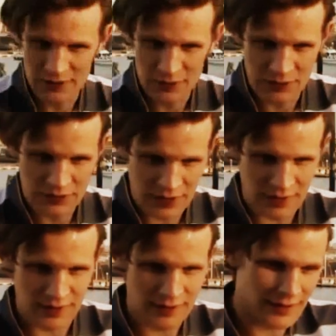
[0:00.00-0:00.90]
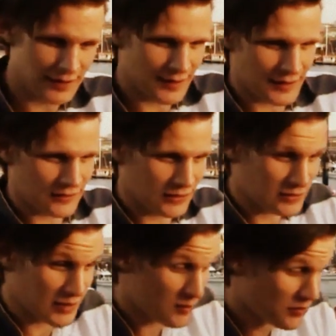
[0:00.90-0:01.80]
It's bizarre. It's a
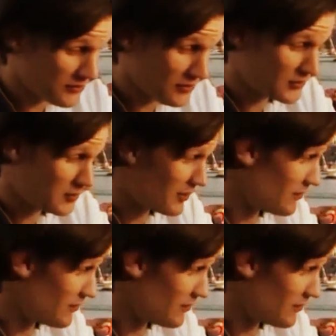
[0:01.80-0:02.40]
great privilege to